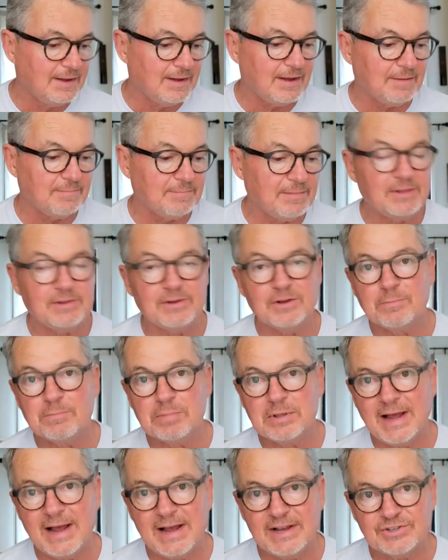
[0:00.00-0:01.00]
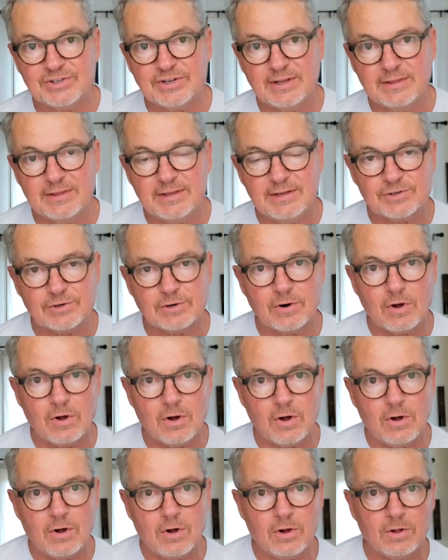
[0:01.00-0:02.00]
amelioblastin. These are
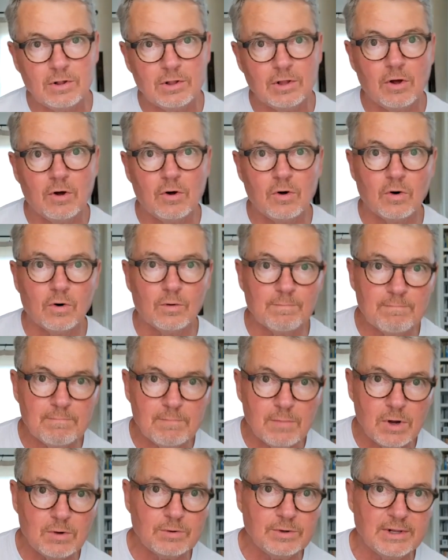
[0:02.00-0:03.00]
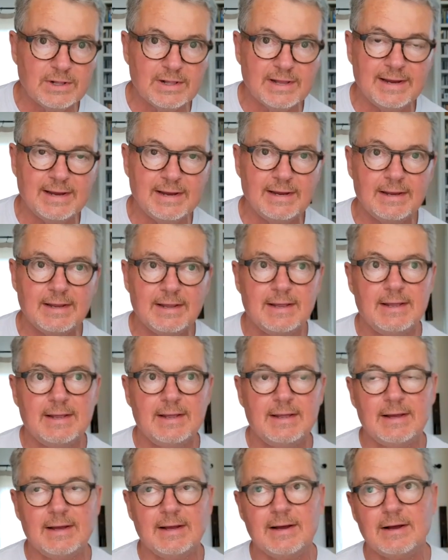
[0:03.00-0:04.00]
all hormonally
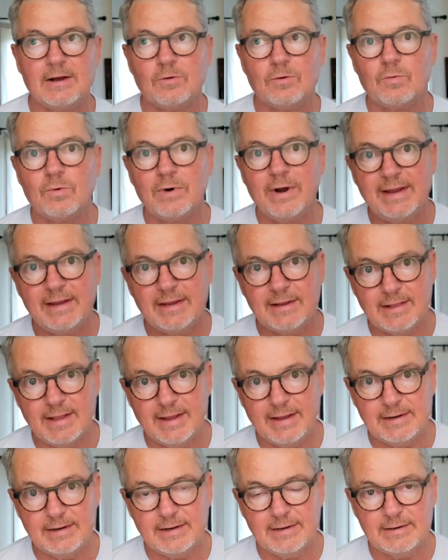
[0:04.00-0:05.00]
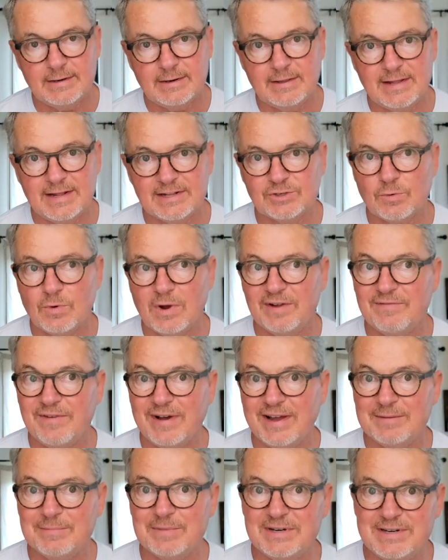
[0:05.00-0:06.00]
regulated. That's why
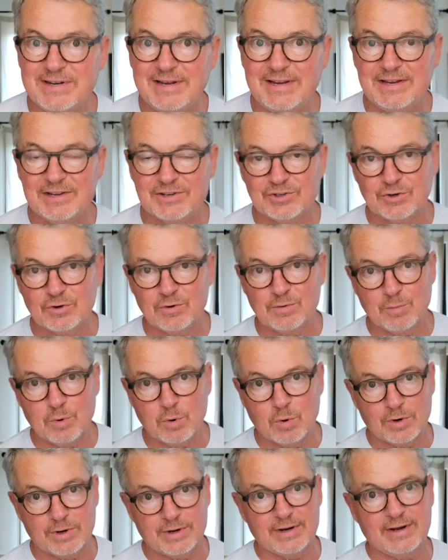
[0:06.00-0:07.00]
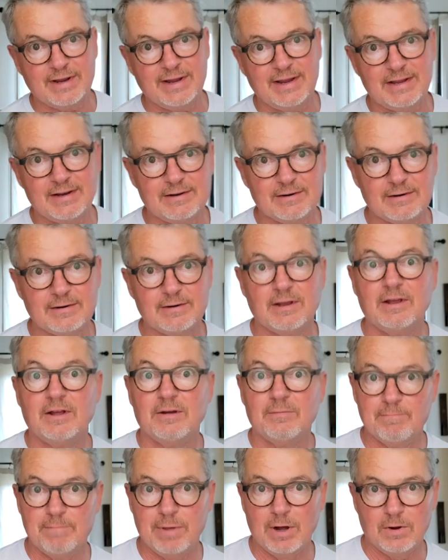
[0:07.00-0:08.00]
vitamin D is so important in
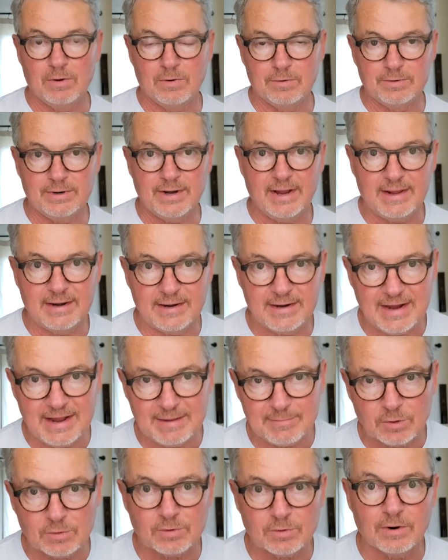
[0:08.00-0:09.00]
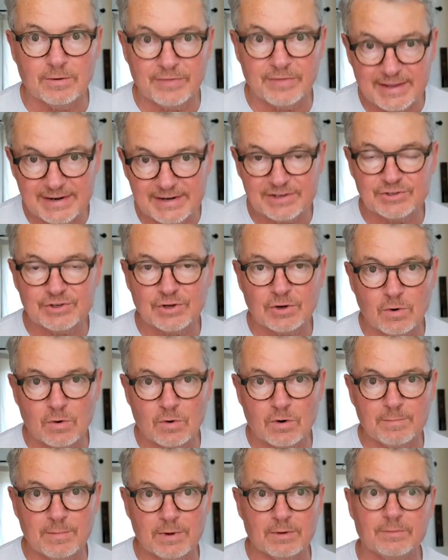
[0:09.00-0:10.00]
bone and enamel growth. It is a
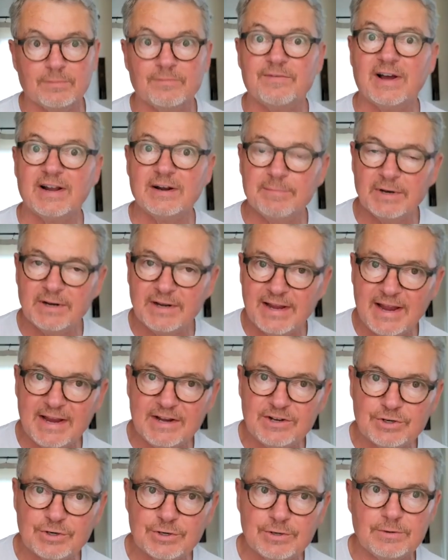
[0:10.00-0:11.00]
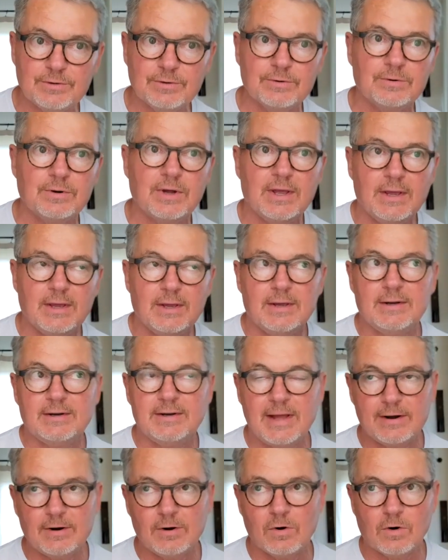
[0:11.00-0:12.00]
hormone. Vitamin K2,
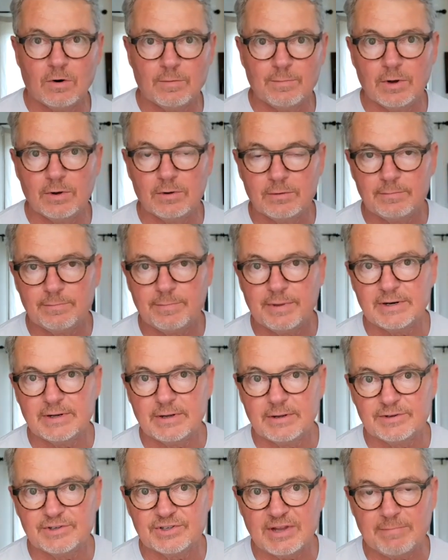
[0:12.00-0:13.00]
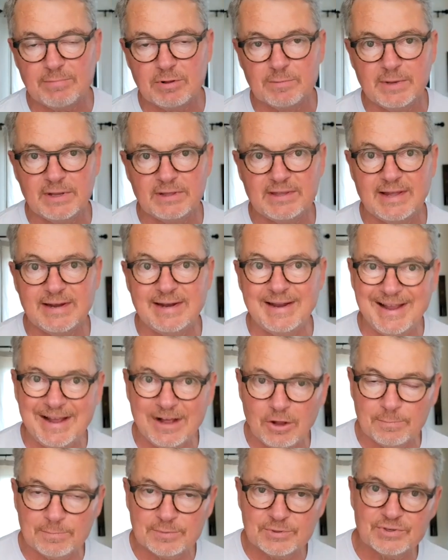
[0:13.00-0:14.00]
not a hormone, but a supplement that
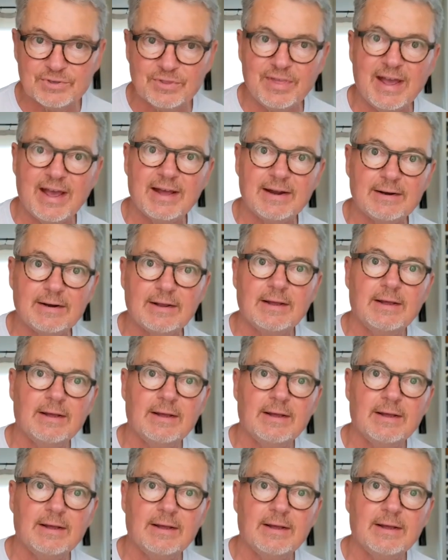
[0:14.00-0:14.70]
helps that